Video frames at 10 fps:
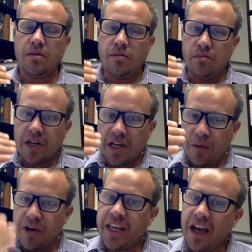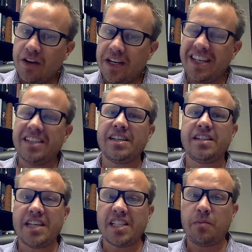Montgomery County is
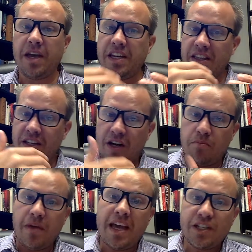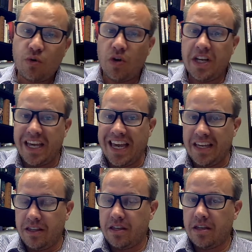anticipating that on May
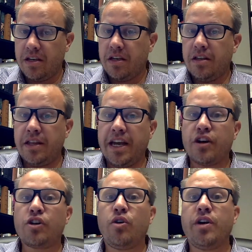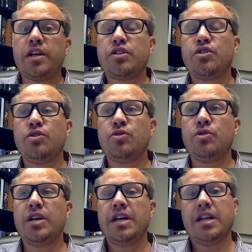28th, they are going
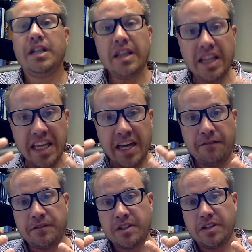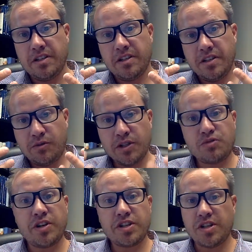to lift the
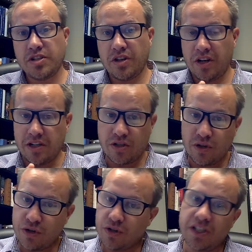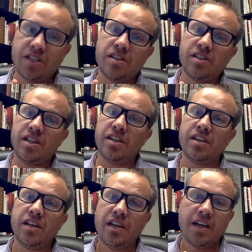restrictions on social
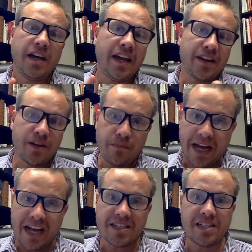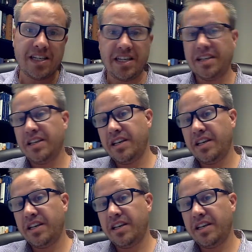distancing and capacity